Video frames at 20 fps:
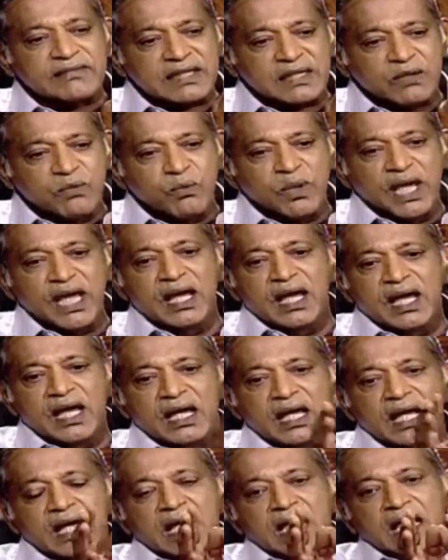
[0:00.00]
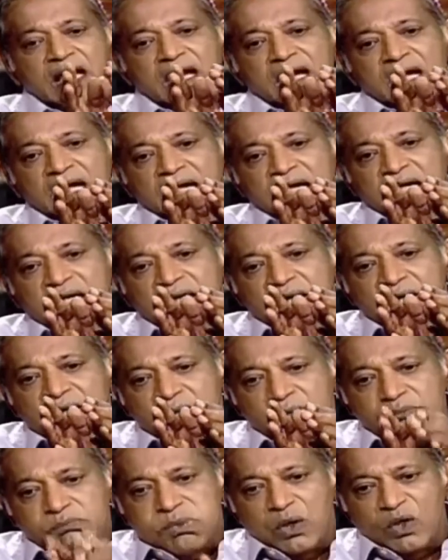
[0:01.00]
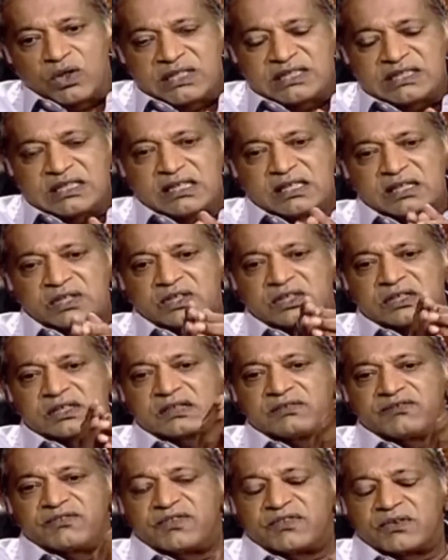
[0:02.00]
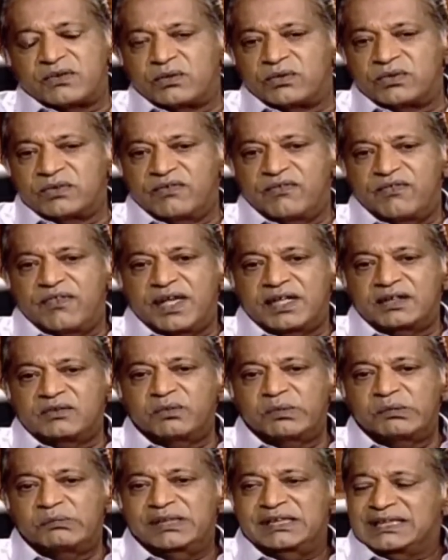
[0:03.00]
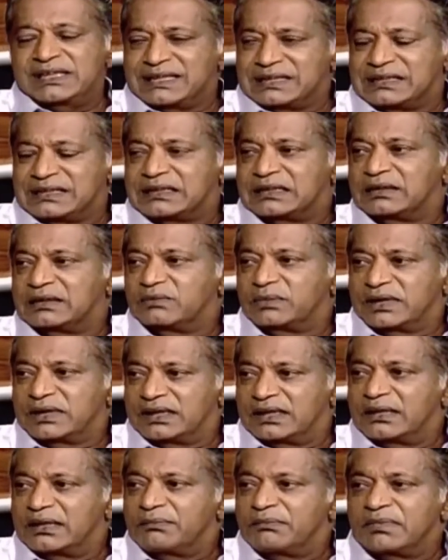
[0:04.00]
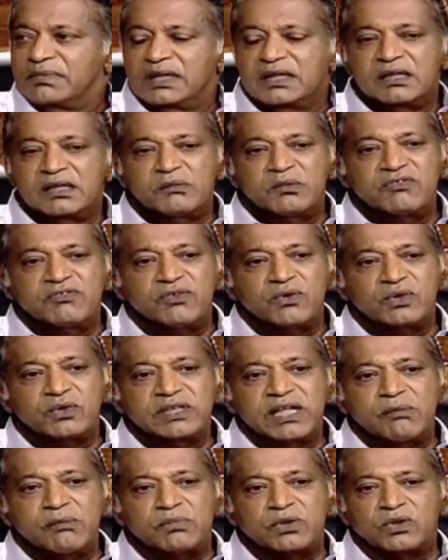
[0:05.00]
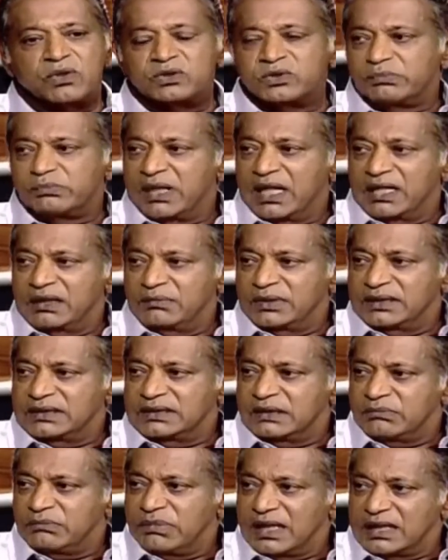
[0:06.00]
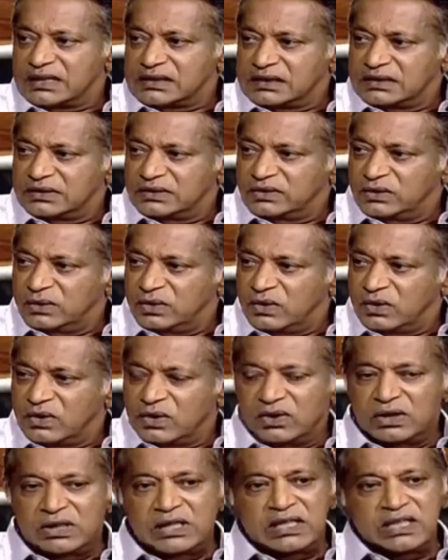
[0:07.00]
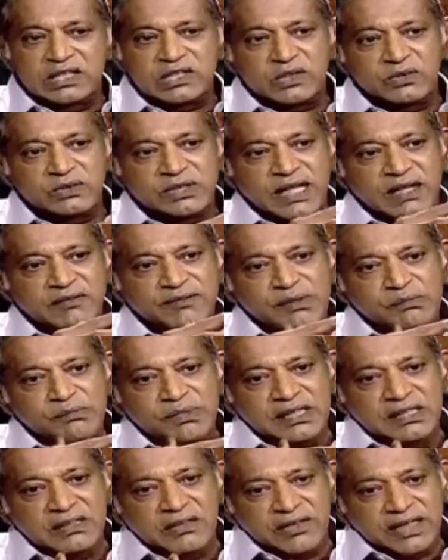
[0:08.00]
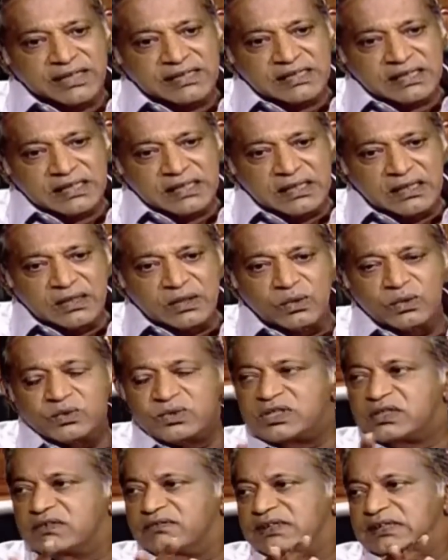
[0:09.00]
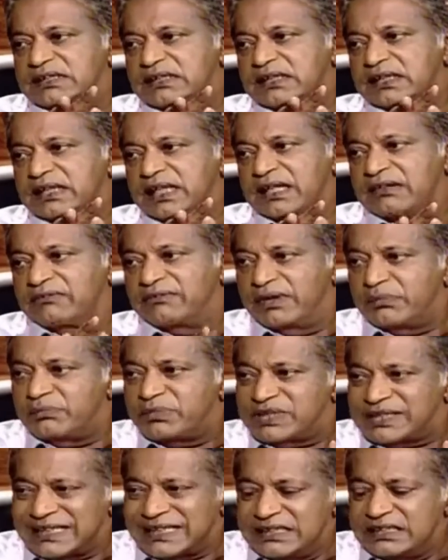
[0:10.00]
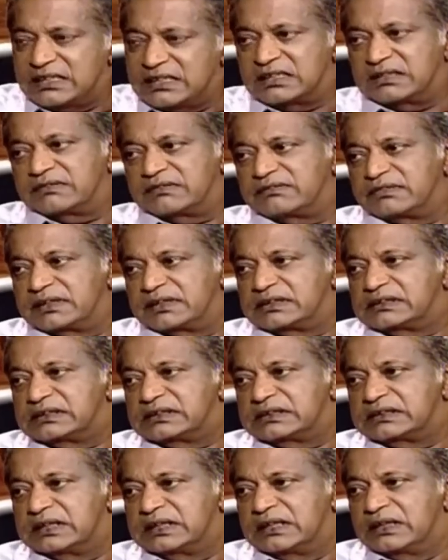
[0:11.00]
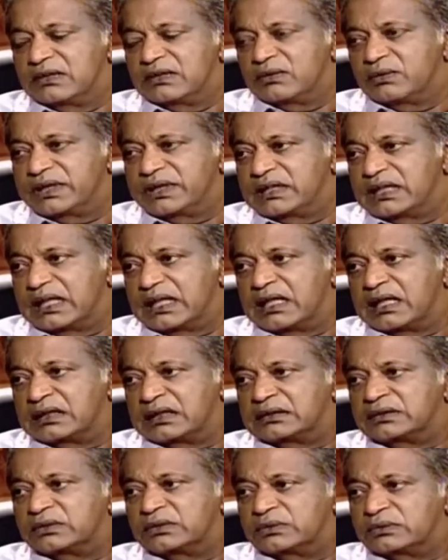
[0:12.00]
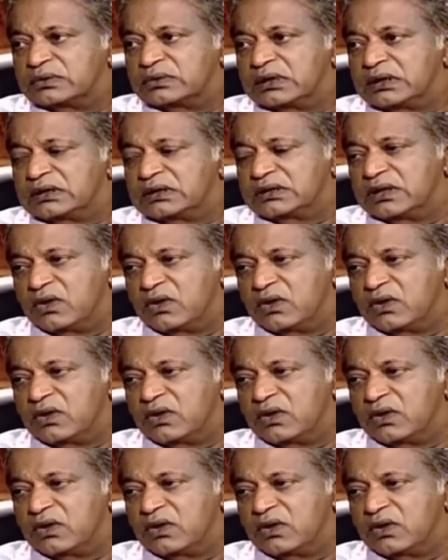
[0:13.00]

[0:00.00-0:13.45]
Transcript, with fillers: where policy initiatives and all of that will be tested with them before they're brought to Parliament and passed into law. So there will be a greater inclusivity and representativeness with regard to the